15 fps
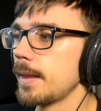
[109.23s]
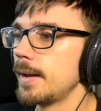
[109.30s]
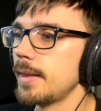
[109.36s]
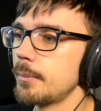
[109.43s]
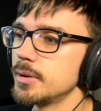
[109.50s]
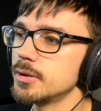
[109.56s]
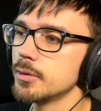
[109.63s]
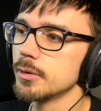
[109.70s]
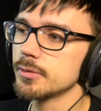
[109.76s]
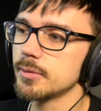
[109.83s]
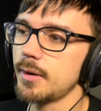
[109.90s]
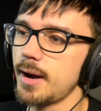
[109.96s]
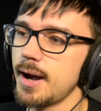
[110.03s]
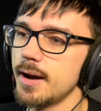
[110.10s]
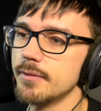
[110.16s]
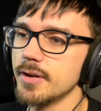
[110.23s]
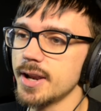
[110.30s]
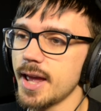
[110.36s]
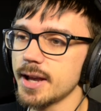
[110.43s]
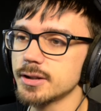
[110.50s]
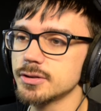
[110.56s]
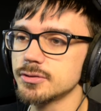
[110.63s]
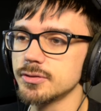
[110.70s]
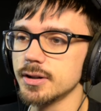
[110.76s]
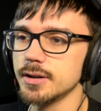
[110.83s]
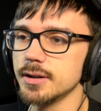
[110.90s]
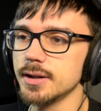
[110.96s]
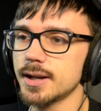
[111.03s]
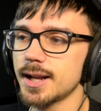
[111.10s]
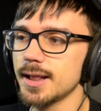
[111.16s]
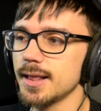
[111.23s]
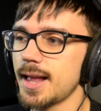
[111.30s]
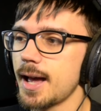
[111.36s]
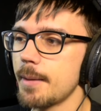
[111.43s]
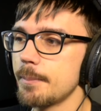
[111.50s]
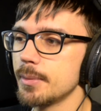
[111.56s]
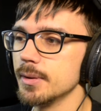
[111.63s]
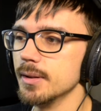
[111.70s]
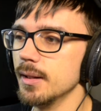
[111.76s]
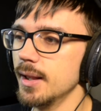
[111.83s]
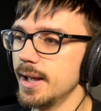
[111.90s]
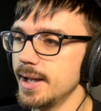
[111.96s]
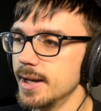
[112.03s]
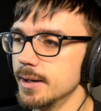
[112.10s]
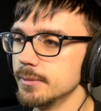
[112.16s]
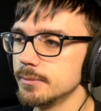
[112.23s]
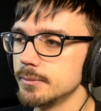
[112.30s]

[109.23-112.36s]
And then we do also have an extra clap layer